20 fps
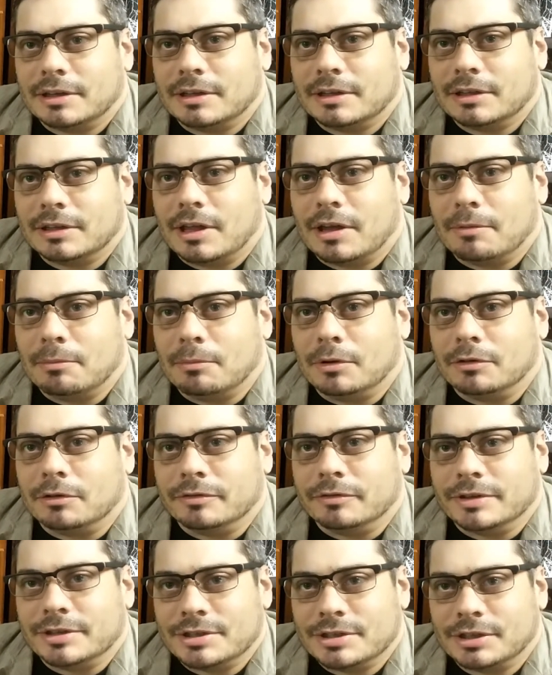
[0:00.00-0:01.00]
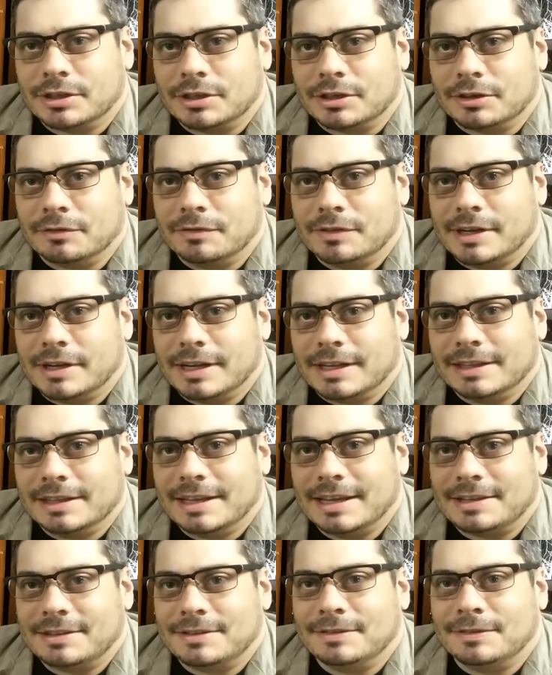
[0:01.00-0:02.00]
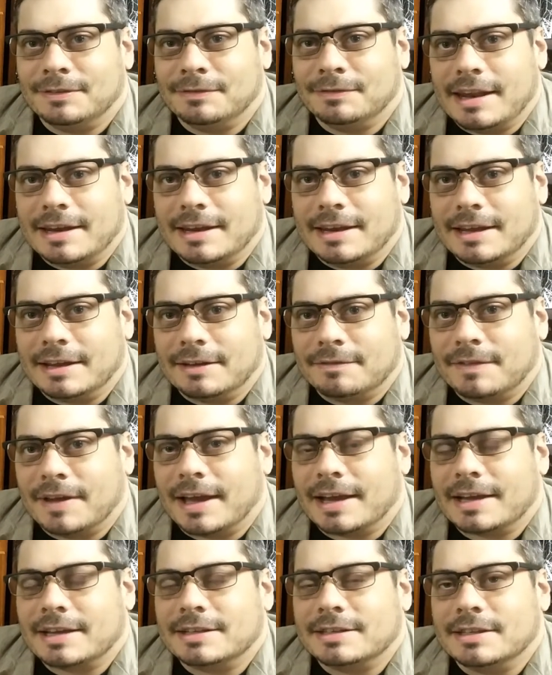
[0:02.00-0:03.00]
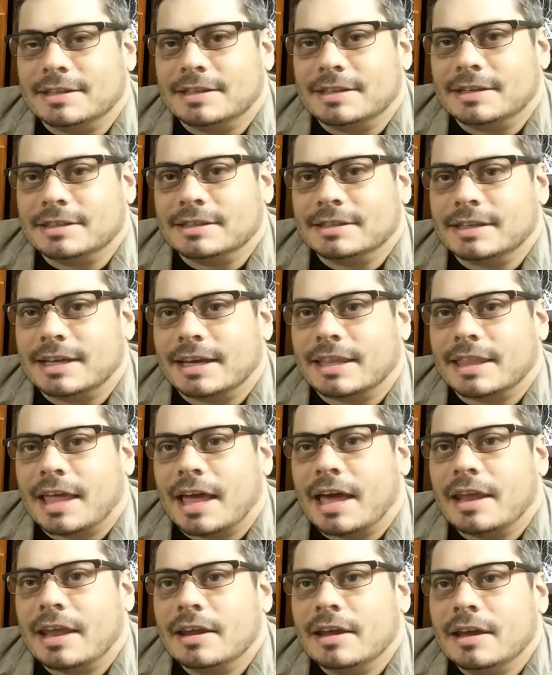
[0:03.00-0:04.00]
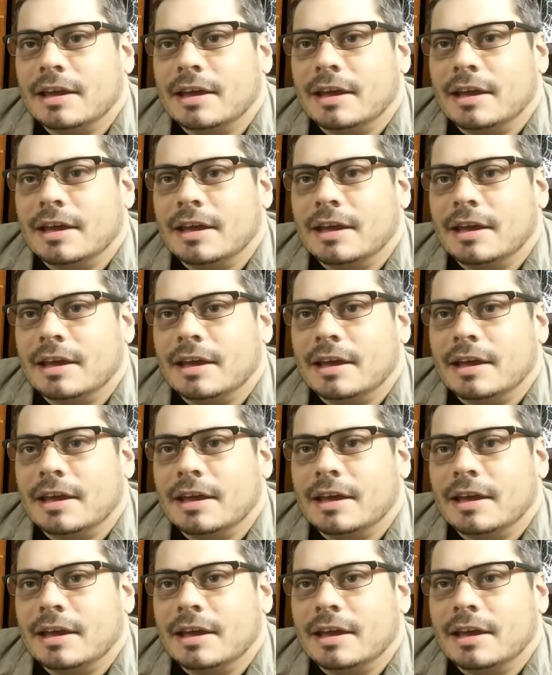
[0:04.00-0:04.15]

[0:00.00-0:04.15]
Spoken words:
a lot more reserved and less editing effects and things like that.